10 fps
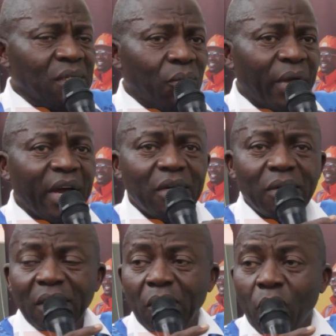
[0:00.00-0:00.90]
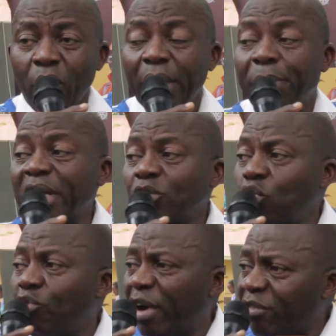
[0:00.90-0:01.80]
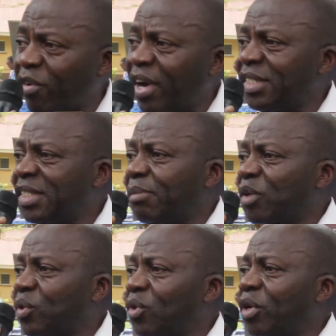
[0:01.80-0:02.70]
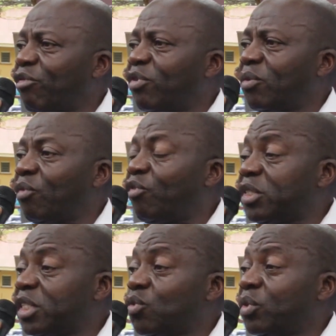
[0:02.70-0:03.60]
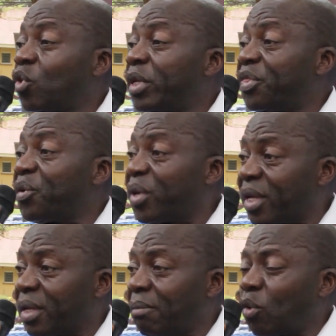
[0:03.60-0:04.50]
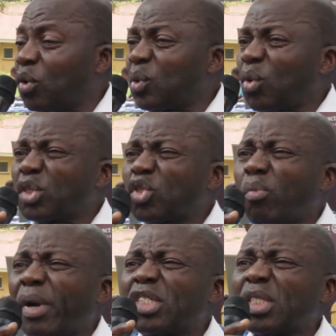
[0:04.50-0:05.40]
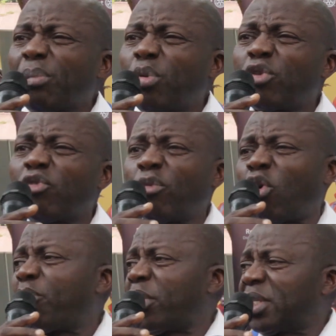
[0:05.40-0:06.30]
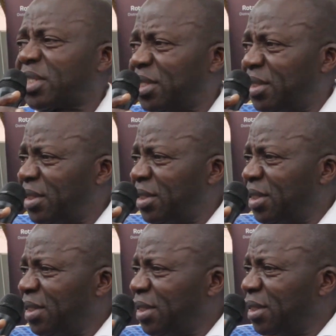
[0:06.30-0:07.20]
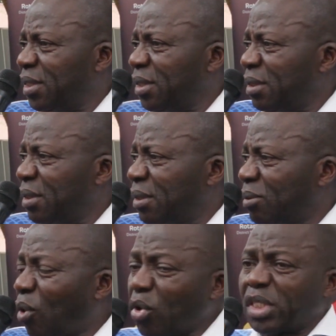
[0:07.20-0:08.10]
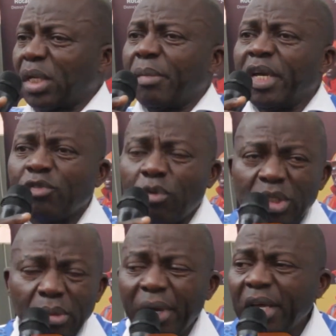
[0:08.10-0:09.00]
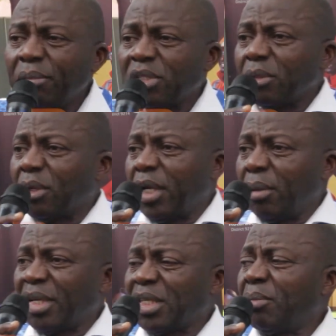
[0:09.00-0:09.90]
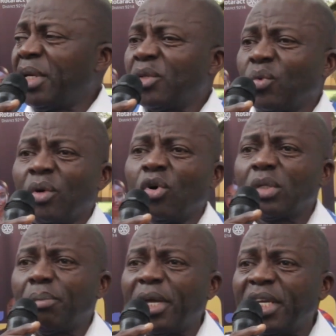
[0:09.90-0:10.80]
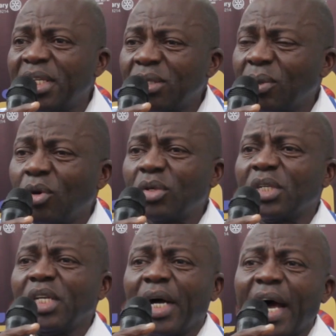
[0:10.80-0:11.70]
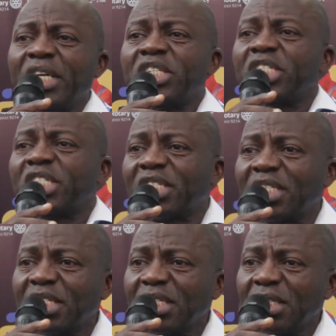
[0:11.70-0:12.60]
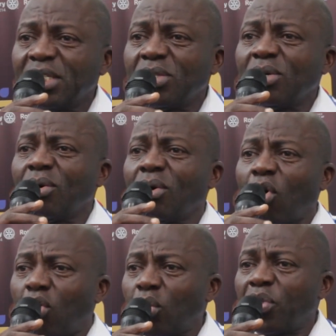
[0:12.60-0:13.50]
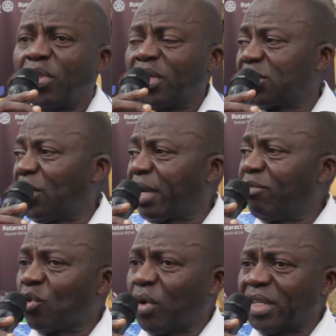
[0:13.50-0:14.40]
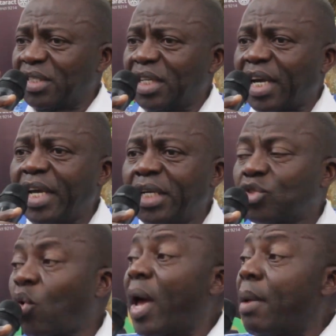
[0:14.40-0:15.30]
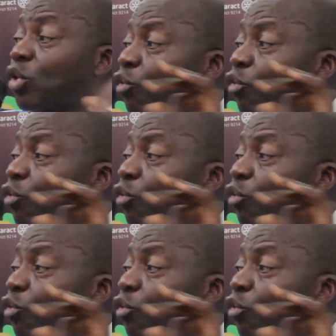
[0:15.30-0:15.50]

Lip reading: we had planned to do 5 runs, but we finished it with only 3 because we got so much support from corporates. We got cement from Hima Cement, we got paint, we got iron sheets, all those things were given to us in kind. So we were able